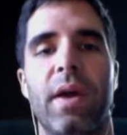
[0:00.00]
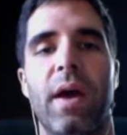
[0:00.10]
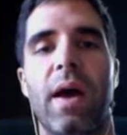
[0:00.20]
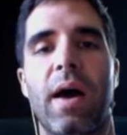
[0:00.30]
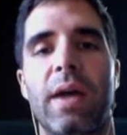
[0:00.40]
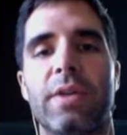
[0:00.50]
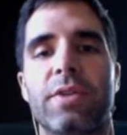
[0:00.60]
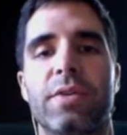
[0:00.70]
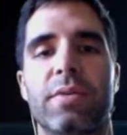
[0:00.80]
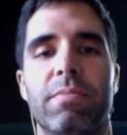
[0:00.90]
Uh,
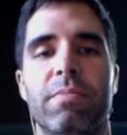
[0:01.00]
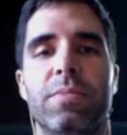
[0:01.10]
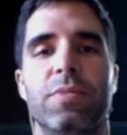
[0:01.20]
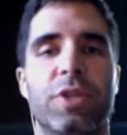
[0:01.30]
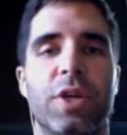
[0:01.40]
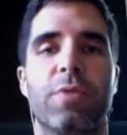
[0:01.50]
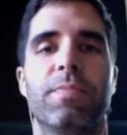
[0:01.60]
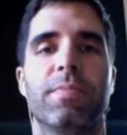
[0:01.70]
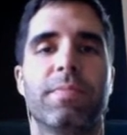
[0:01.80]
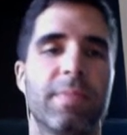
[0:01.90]
so
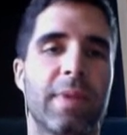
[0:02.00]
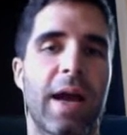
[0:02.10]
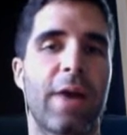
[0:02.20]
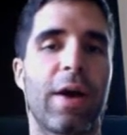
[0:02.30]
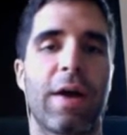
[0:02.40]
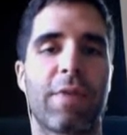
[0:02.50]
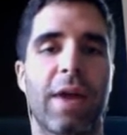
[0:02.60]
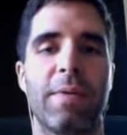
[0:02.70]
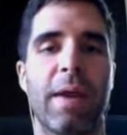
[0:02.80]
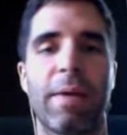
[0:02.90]
I
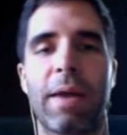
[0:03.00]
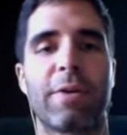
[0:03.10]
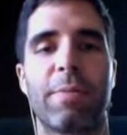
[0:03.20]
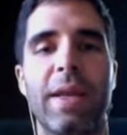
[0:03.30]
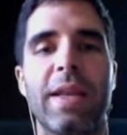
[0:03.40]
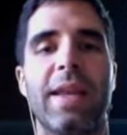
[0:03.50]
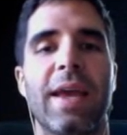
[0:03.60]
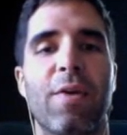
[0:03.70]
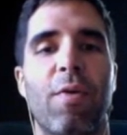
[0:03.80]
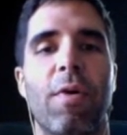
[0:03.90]
know I'm not to beat a
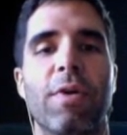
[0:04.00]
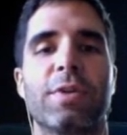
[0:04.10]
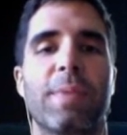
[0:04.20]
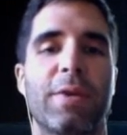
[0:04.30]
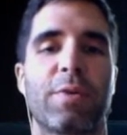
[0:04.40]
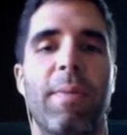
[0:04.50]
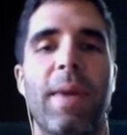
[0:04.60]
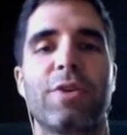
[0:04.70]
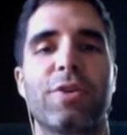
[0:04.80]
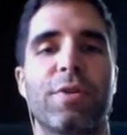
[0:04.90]
dead horse, but I just want to
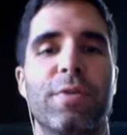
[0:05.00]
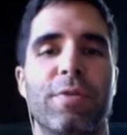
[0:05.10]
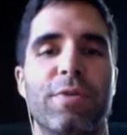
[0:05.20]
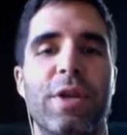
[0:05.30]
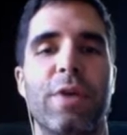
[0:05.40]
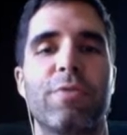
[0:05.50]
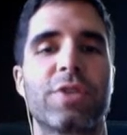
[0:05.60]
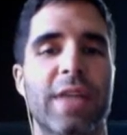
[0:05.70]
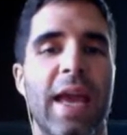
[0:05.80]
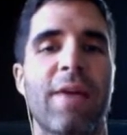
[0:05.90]
make sure there's no
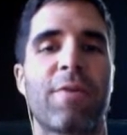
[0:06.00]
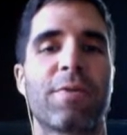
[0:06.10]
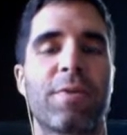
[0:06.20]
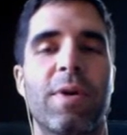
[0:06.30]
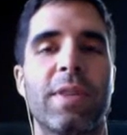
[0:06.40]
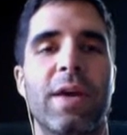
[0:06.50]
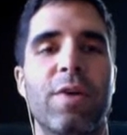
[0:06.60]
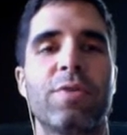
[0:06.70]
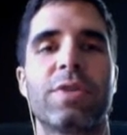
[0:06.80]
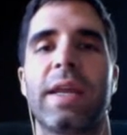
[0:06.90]
scaled on those.